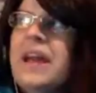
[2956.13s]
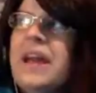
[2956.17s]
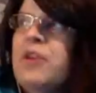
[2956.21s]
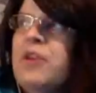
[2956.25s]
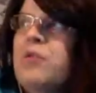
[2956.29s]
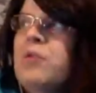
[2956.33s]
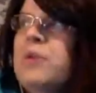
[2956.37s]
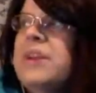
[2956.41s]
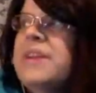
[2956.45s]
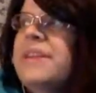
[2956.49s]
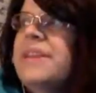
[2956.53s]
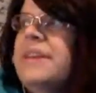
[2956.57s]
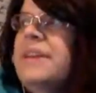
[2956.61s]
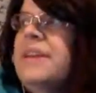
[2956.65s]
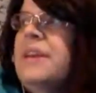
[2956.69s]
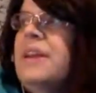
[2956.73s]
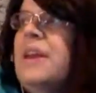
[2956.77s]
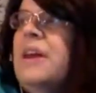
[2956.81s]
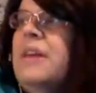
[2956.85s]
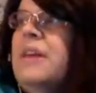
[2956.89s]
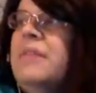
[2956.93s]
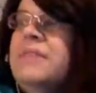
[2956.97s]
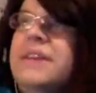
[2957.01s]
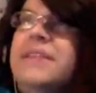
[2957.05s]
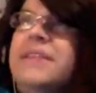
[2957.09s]
reason
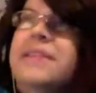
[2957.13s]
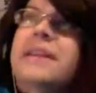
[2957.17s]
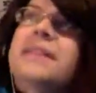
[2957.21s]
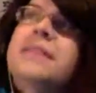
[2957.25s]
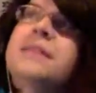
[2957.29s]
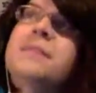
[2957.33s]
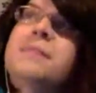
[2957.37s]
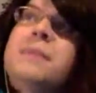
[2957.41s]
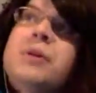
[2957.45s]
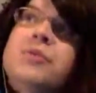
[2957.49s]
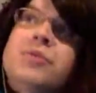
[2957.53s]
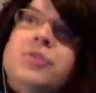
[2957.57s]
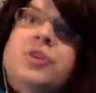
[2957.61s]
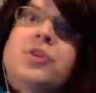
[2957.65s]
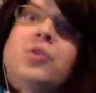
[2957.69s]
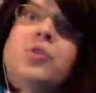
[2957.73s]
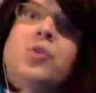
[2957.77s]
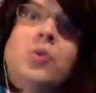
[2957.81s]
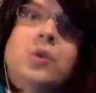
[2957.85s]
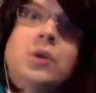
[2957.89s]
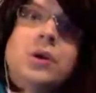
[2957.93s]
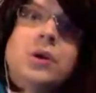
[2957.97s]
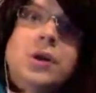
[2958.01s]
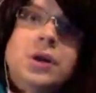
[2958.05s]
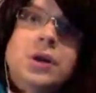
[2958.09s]
enough to send them out the
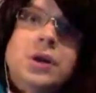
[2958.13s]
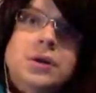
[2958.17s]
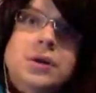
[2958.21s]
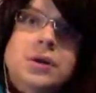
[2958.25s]
door?